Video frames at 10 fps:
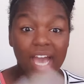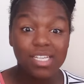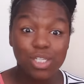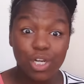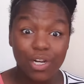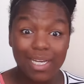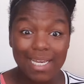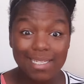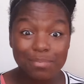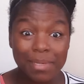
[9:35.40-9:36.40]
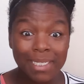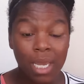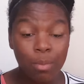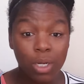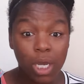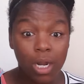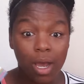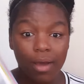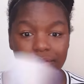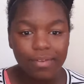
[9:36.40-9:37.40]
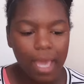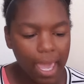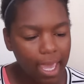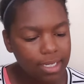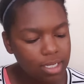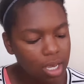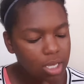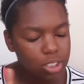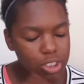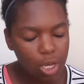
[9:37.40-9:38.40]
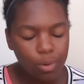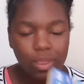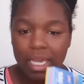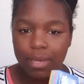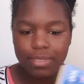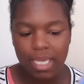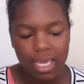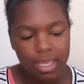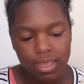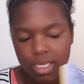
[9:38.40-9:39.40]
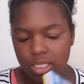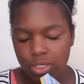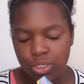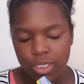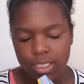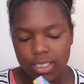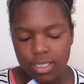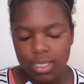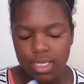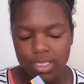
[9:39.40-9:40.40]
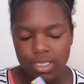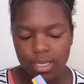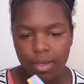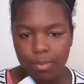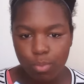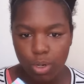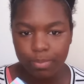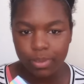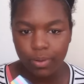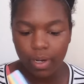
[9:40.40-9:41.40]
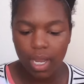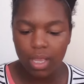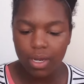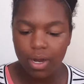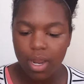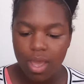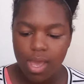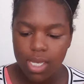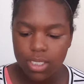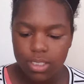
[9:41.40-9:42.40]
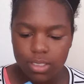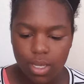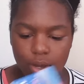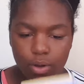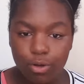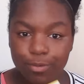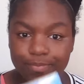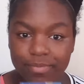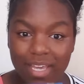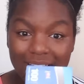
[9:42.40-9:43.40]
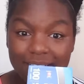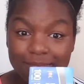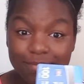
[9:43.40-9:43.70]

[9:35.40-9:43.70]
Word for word: sorry guys my camera got off and so like i was saying these are just this is a more bluer color so yeah